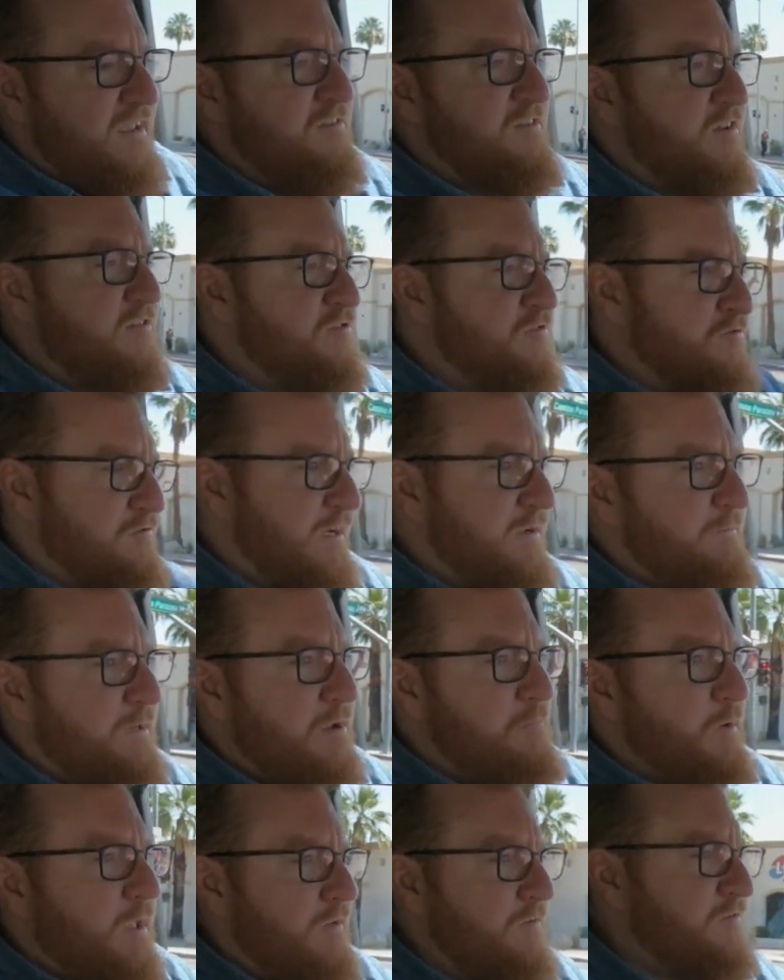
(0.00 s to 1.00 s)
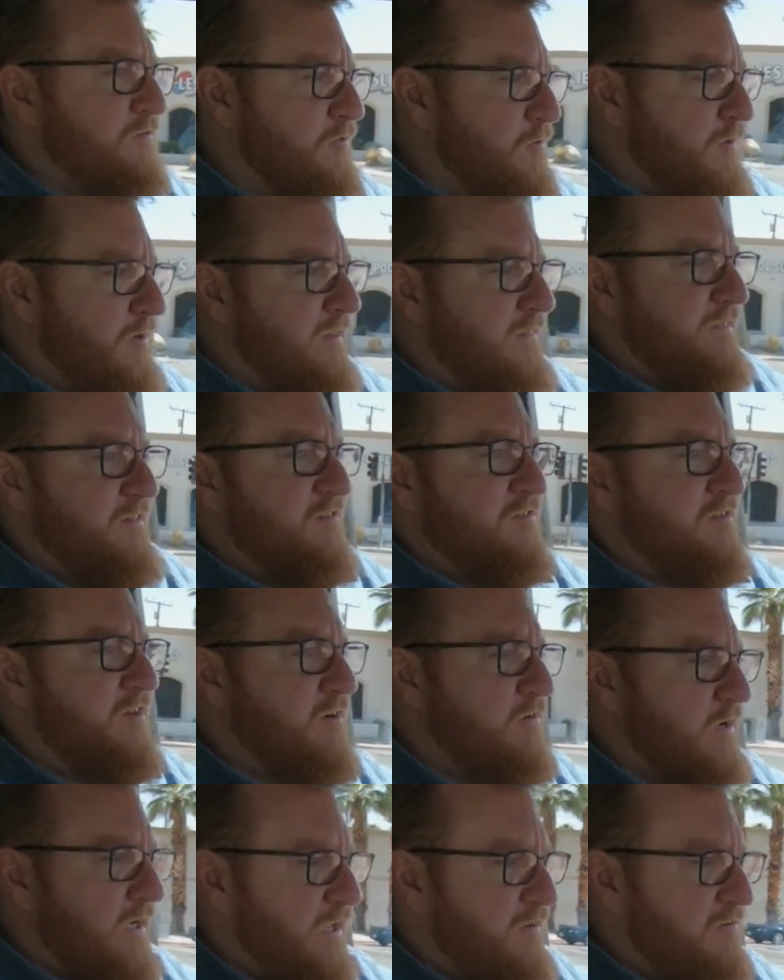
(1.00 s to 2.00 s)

is extremely well sorted. The steering